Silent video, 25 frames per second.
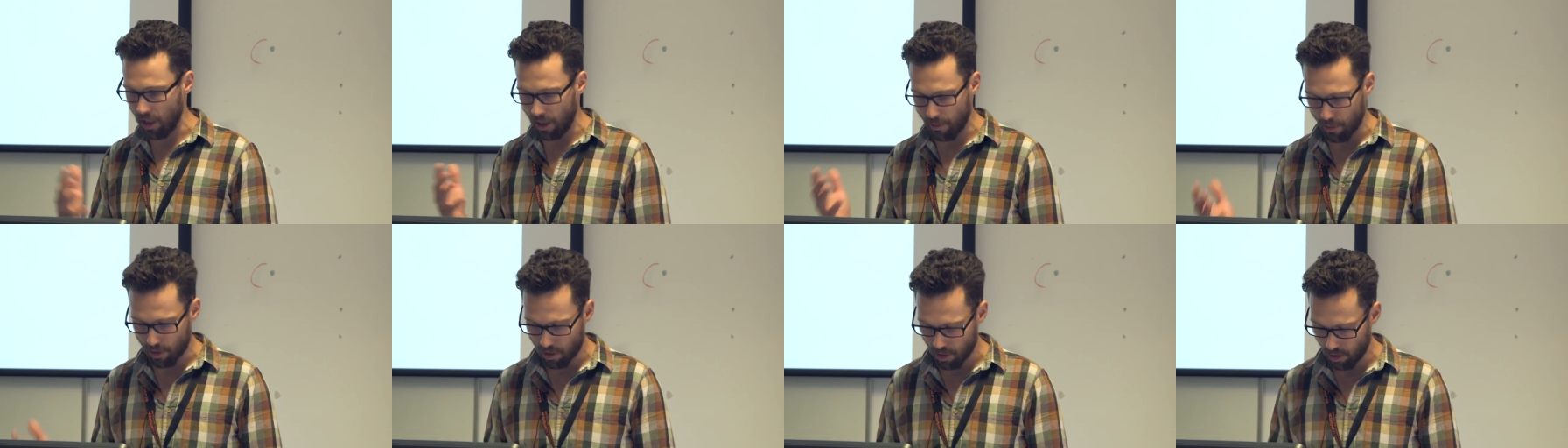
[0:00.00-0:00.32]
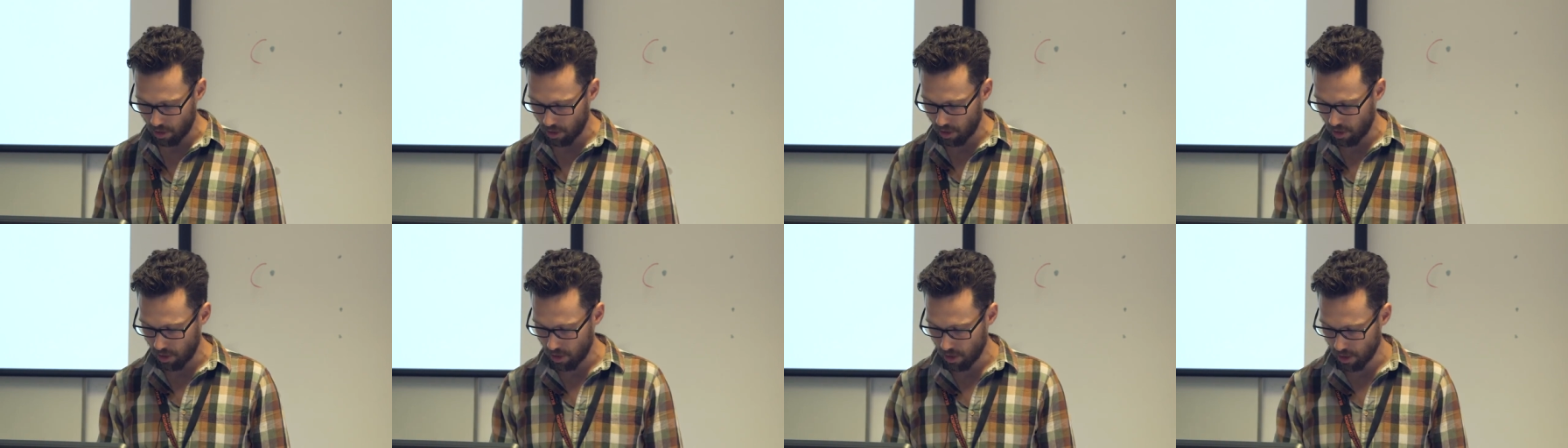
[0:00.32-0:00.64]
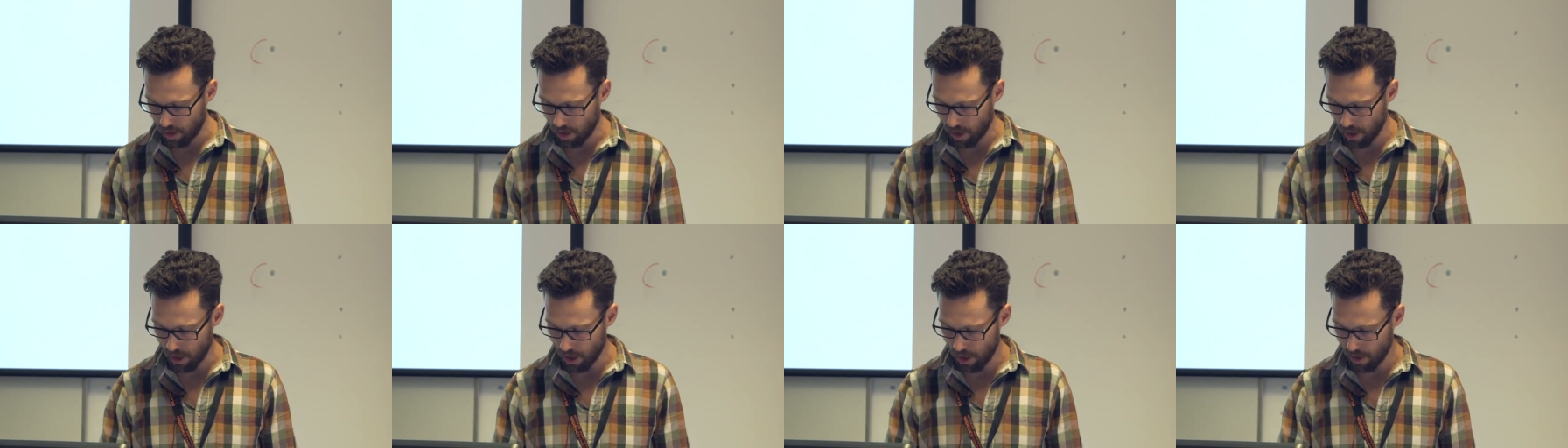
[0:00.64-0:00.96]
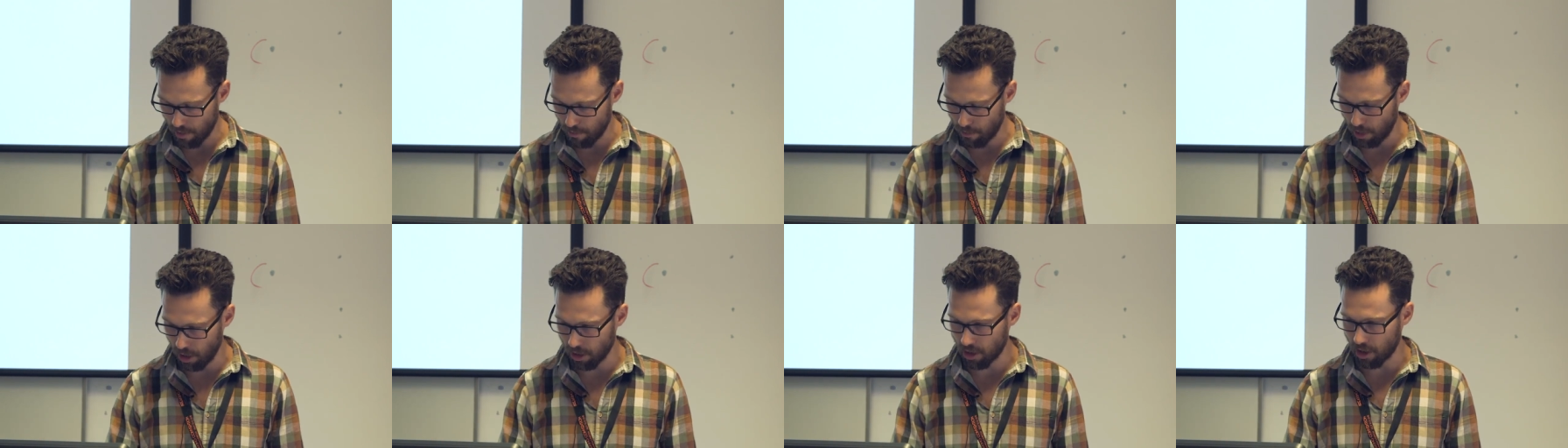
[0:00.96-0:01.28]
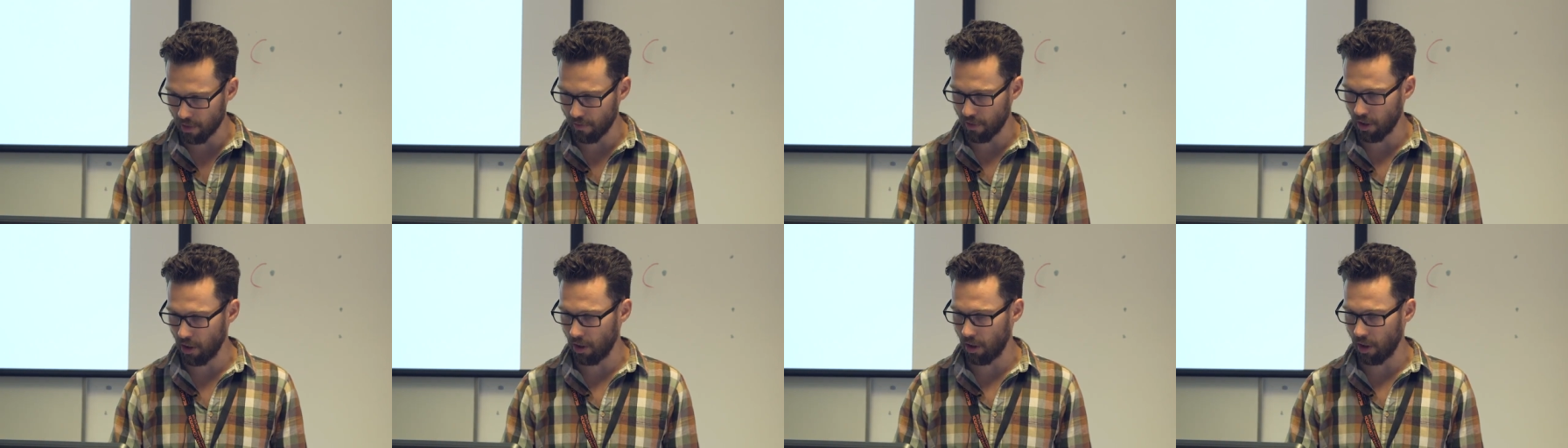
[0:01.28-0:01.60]
and I'm sure
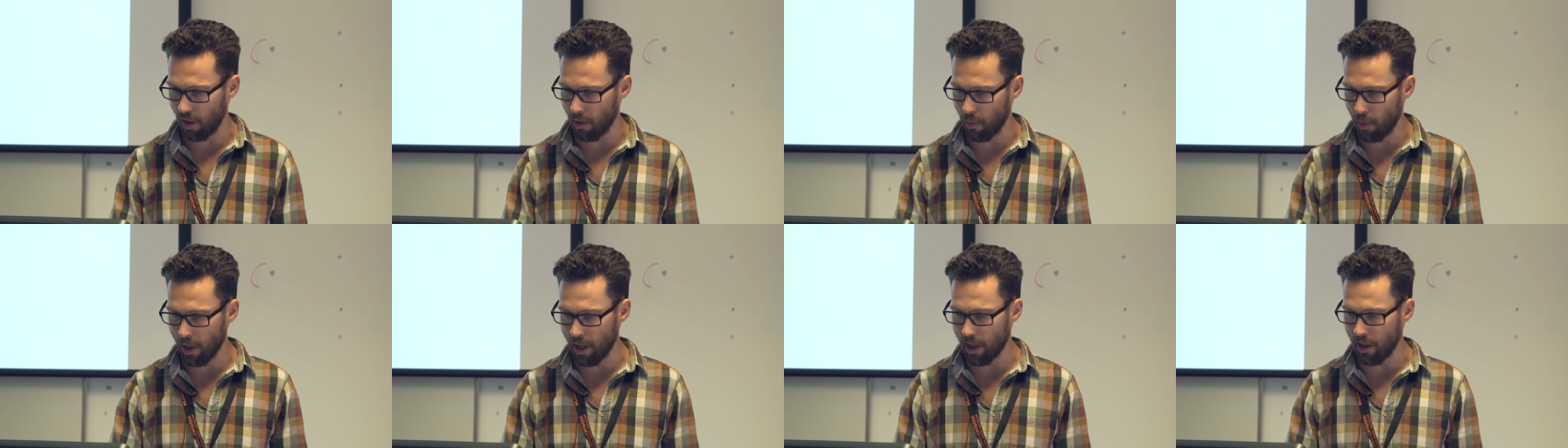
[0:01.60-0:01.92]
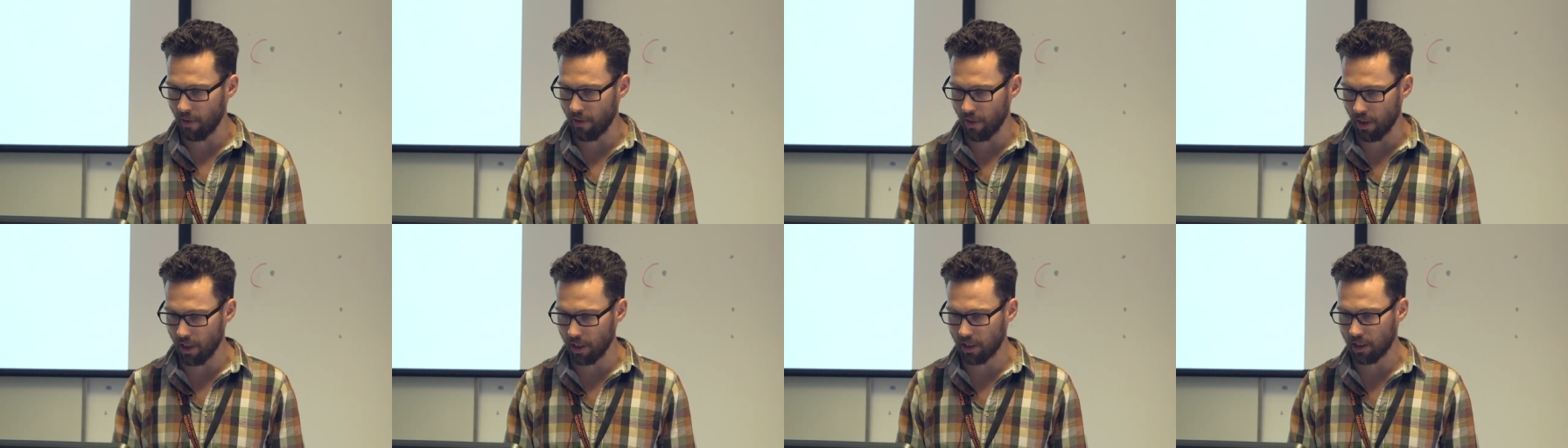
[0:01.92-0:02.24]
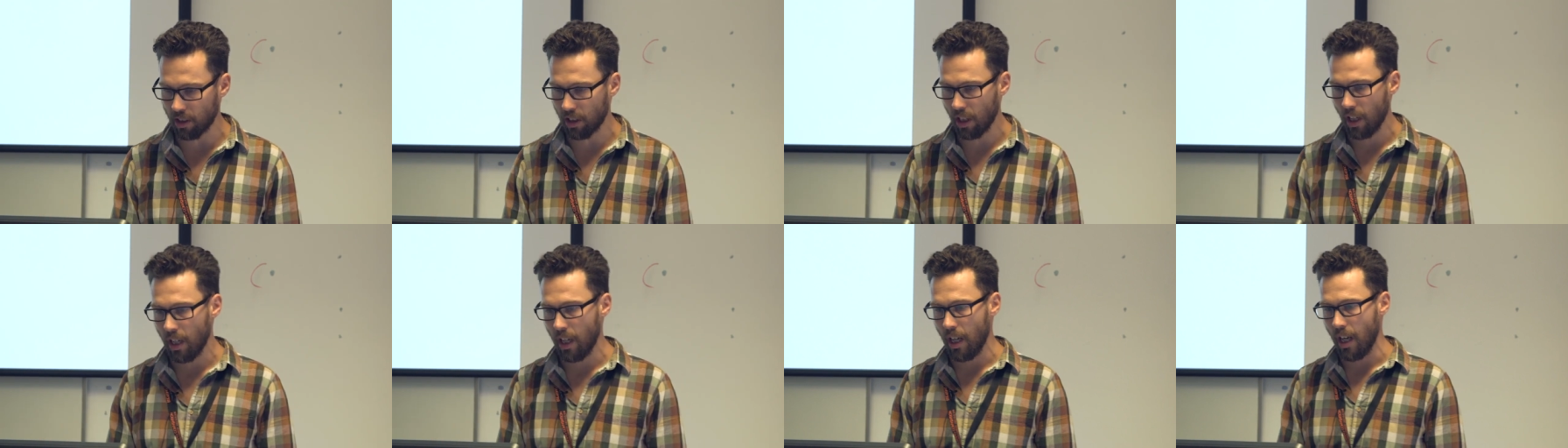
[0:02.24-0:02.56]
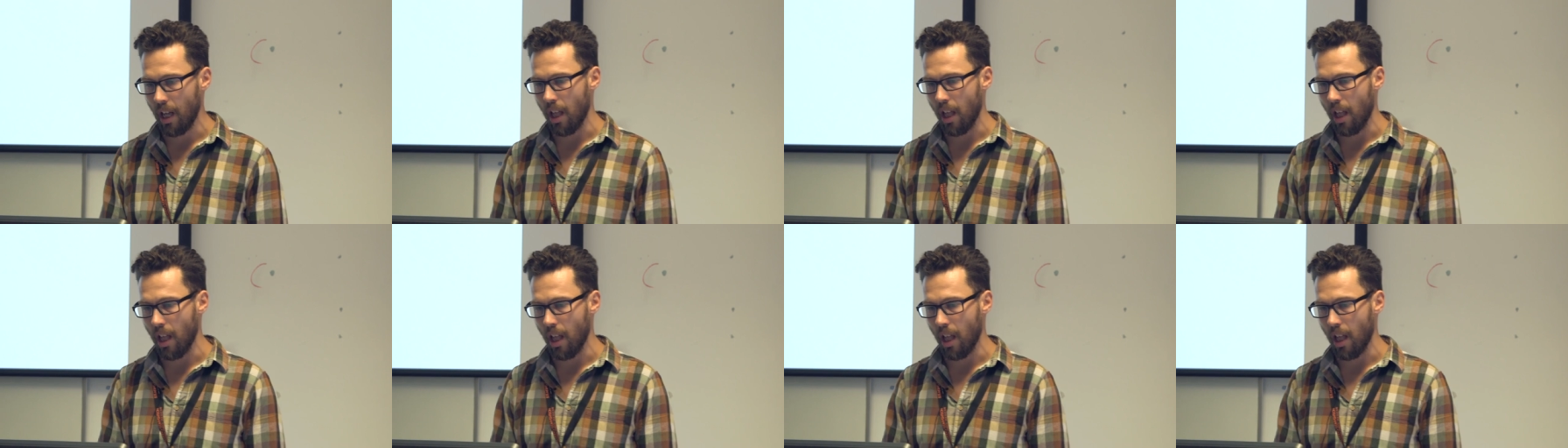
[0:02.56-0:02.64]
most of you are aware of this,